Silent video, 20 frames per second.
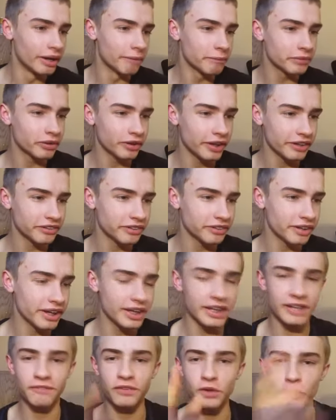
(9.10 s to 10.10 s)
So
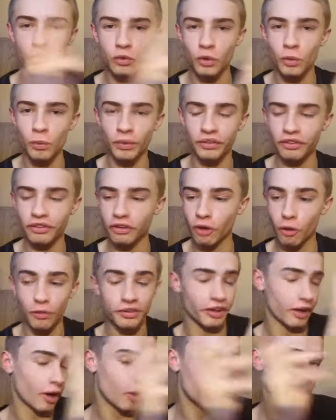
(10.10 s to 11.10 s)
yesterday, if you do want to go and
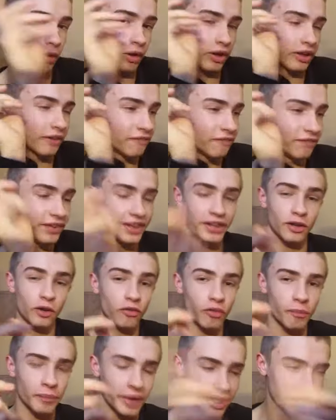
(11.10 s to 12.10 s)
check out my video
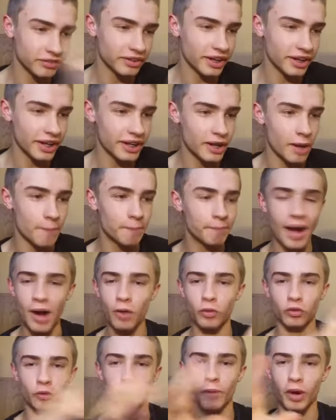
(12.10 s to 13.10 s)
from yesterday
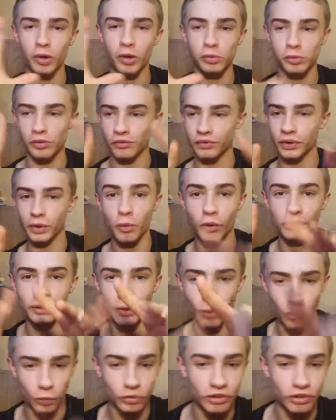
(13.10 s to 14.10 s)
about my review on the
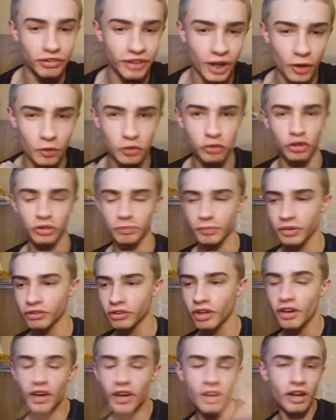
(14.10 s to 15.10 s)
Alton Towers
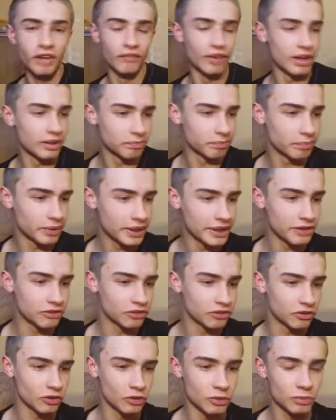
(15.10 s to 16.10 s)
Christmas, then please
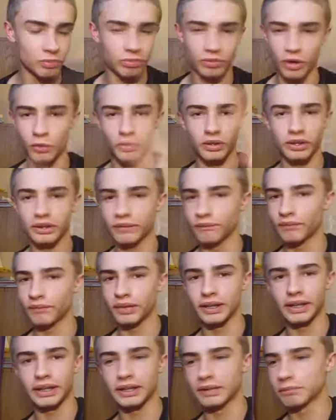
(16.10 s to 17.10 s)
don't click the
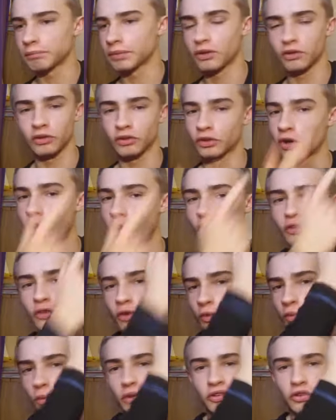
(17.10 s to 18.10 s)
link because God
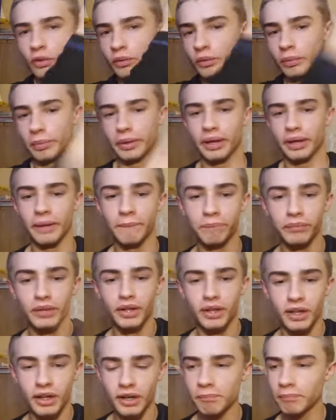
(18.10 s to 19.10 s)
knows what's coming up here.
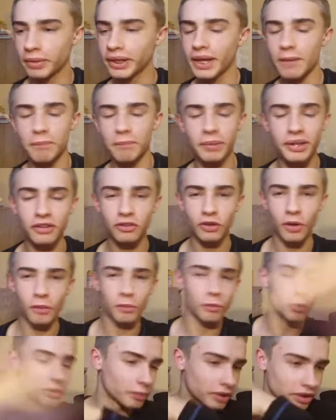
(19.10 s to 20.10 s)
But yeah, please go and
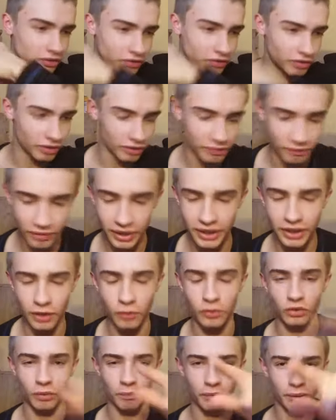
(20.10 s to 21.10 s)
watch my other
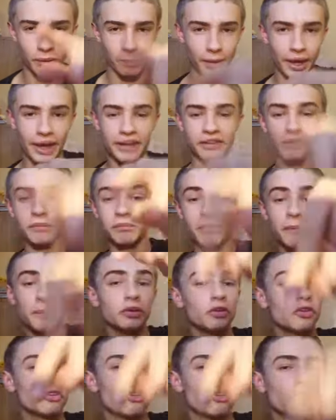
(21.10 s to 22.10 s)
videos on my page and remember
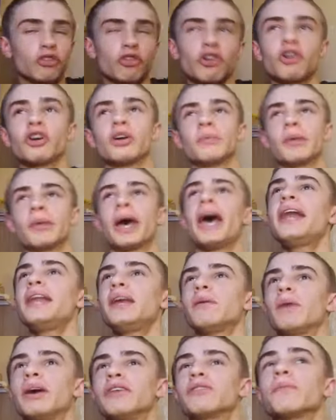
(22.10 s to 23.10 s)
to subscribe.
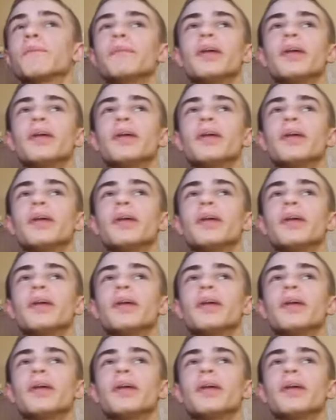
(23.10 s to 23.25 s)
Anyways,